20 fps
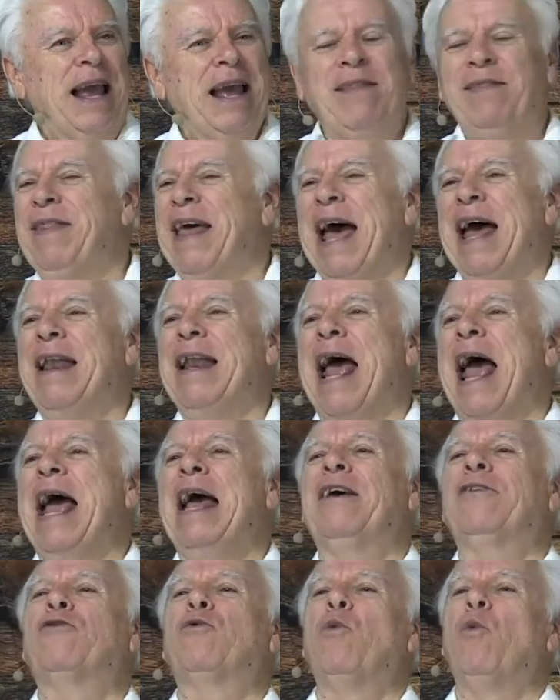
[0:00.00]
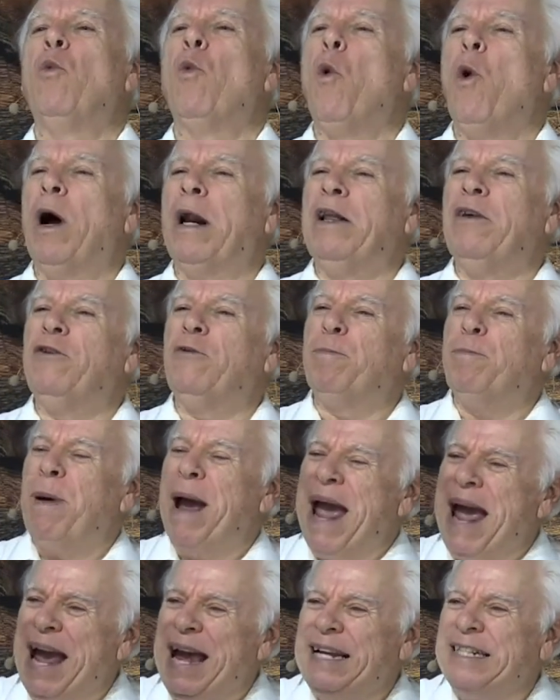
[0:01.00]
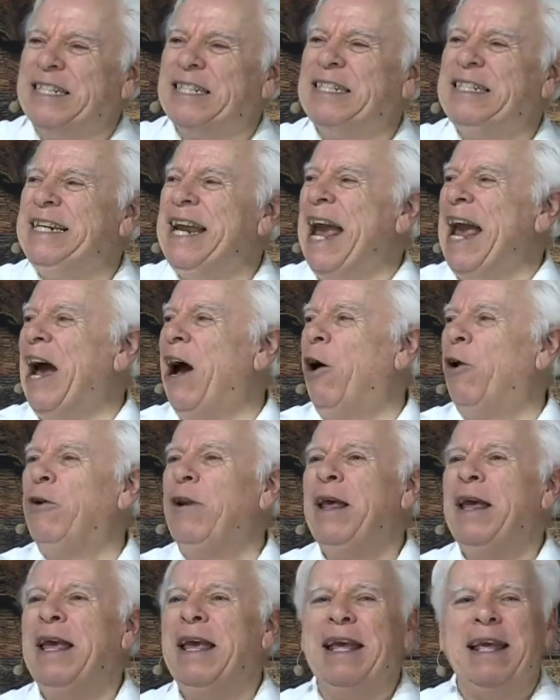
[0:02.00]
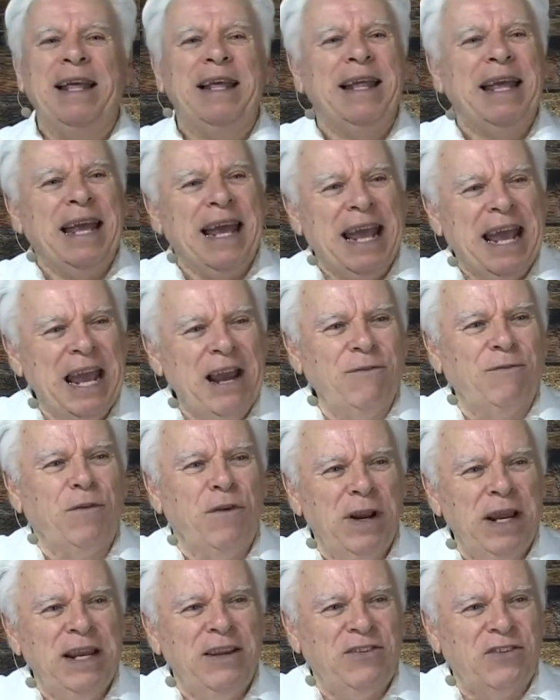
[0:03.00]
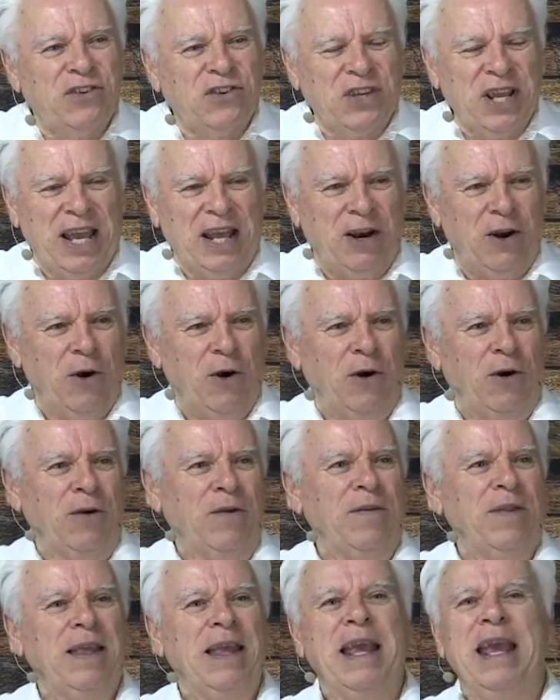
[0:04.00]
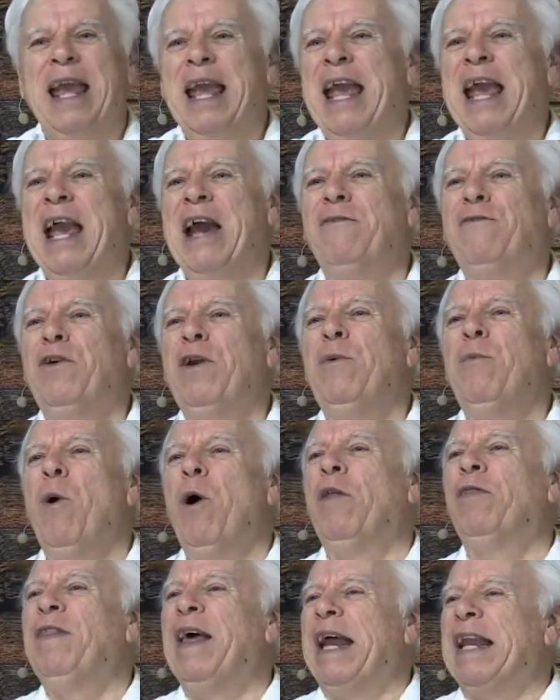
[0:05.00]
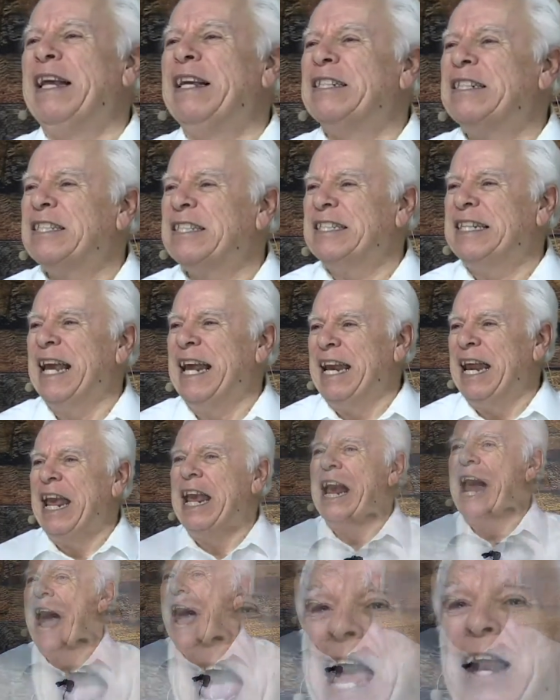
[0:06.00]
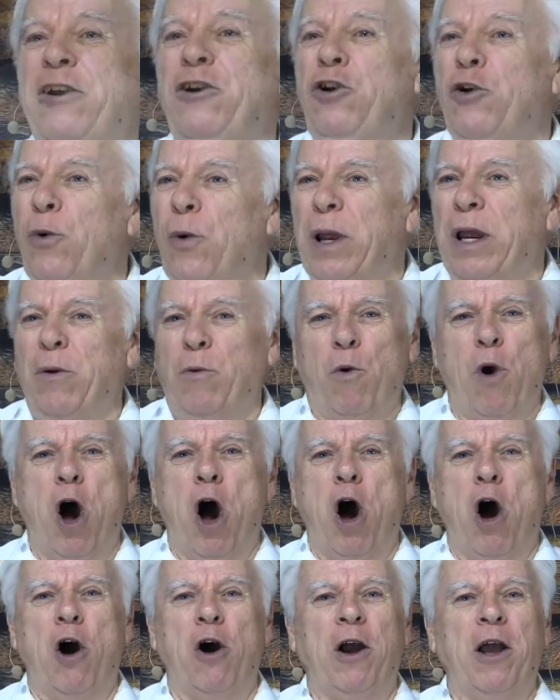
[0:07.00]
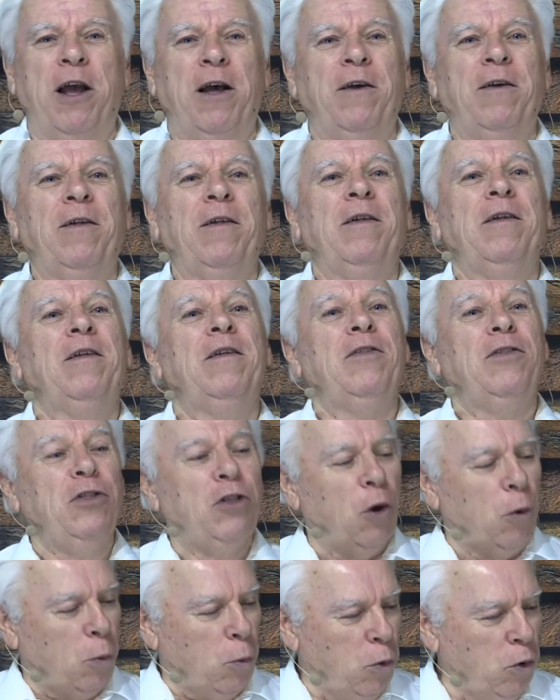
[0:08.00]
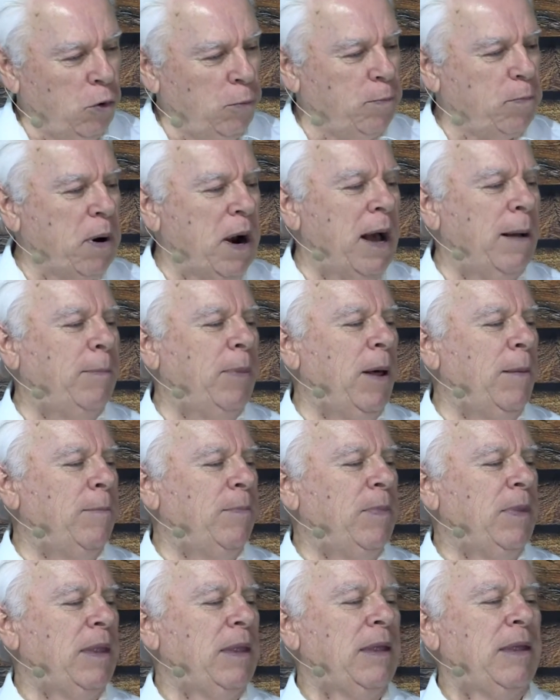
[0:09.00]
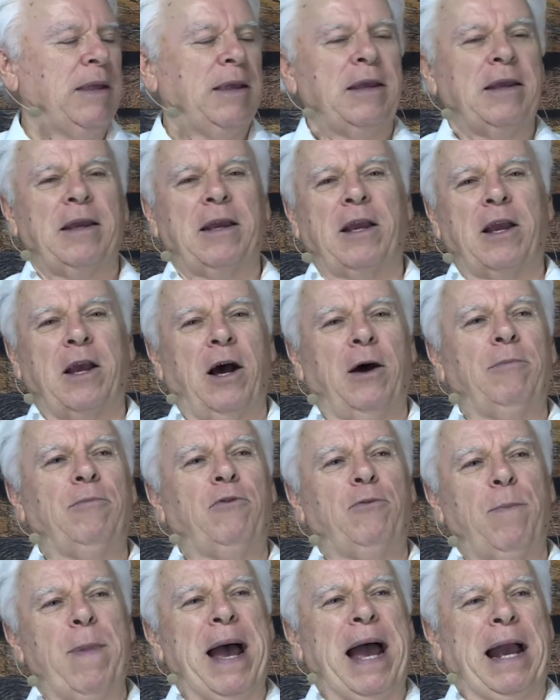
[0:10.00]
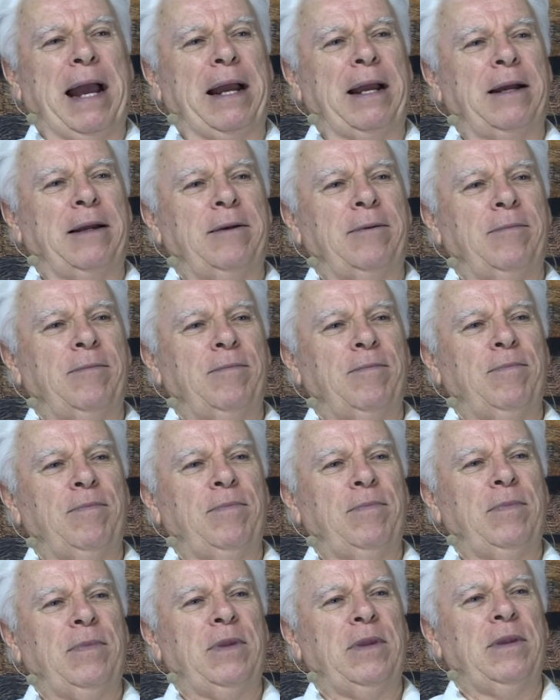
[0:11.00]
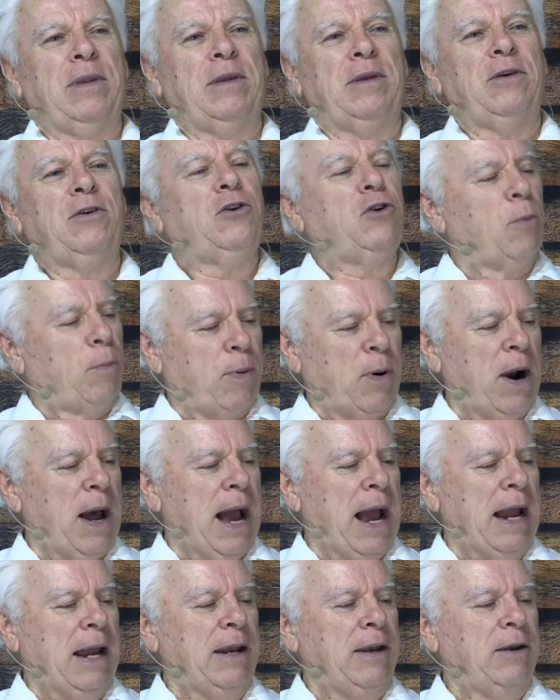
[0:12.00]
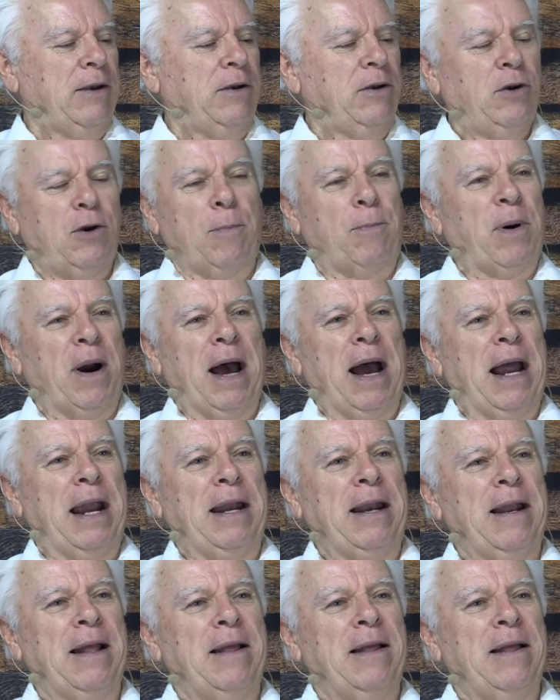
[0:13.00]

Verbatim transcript: And that is what is passed down every sinner, everyone that is sinning and doing wrong, the root problem comes back to pride. To pride.